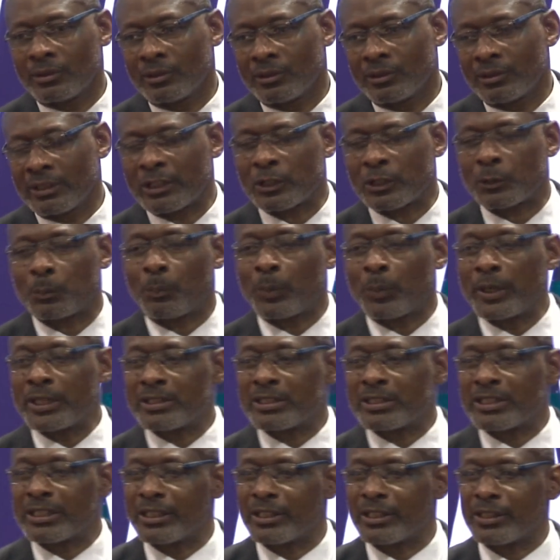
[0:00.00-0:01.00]
the
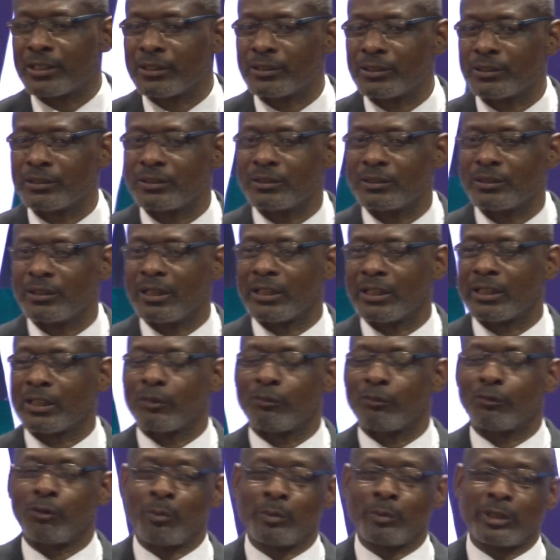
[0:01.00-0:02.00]
spitting and the
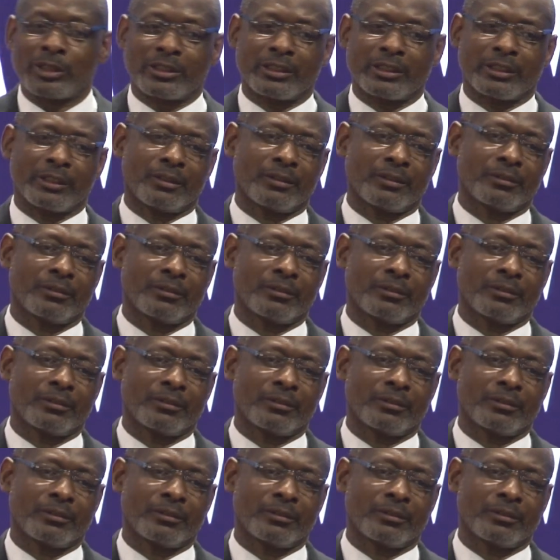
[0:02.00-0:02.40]
vomiting